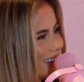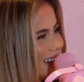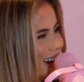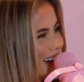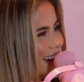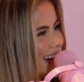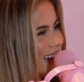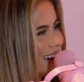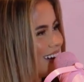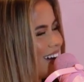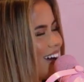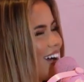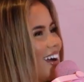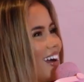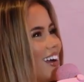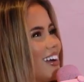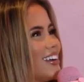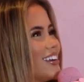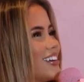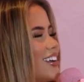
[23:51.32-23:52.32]
Yeah,
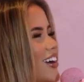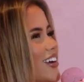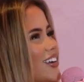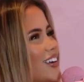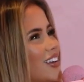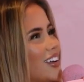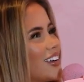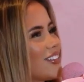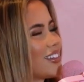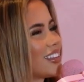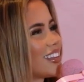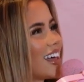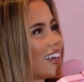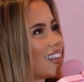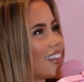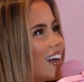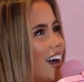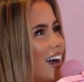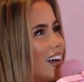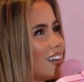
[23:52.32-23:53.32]
no, not even
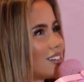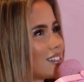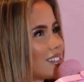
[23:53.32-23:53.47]
like that.